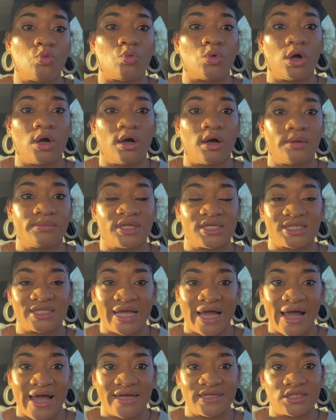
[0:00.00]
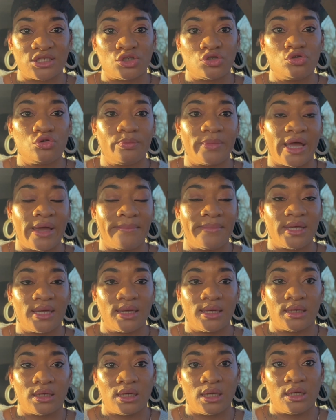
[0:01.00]
um, the signs that you may
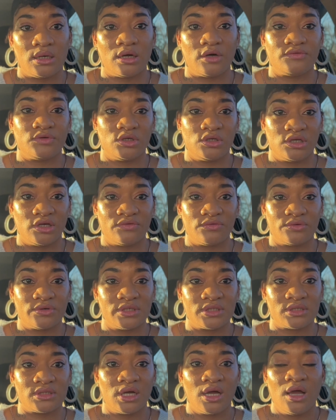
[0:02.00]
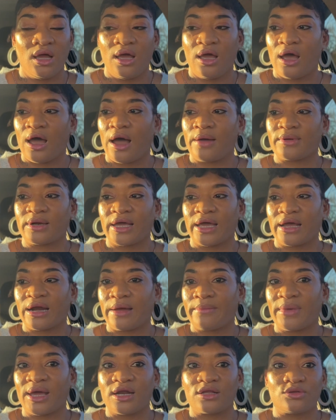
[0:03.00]
be in need of deliverance. I'm glad I
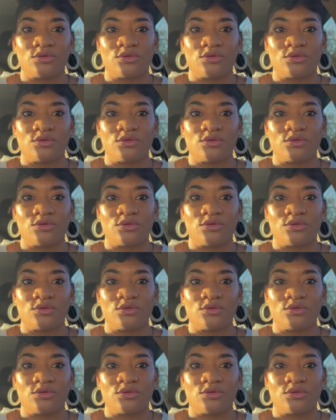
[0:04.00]
made it